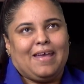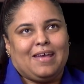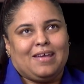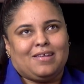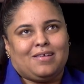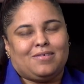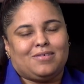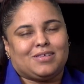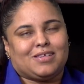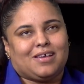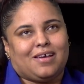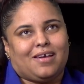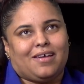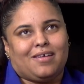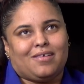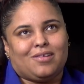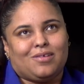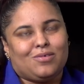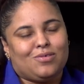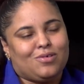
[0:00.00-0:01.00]
And I was
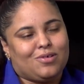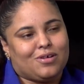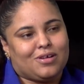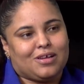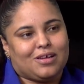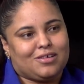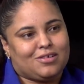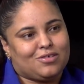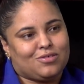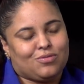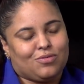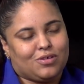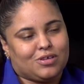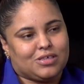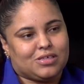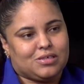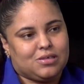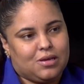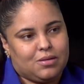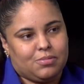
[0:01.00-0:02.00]
like, Lord, I just want
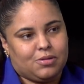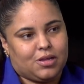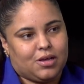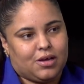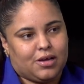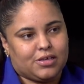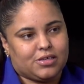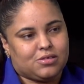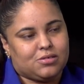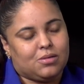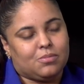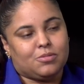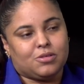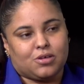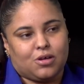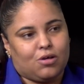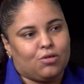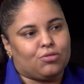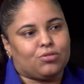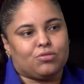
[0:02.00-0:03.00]
to stabilize, so I'm going
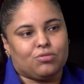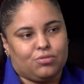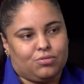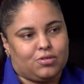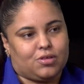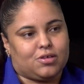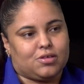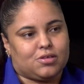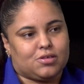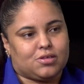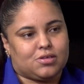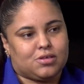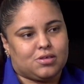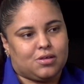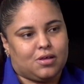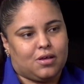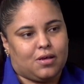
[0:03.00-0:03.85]
to go through this.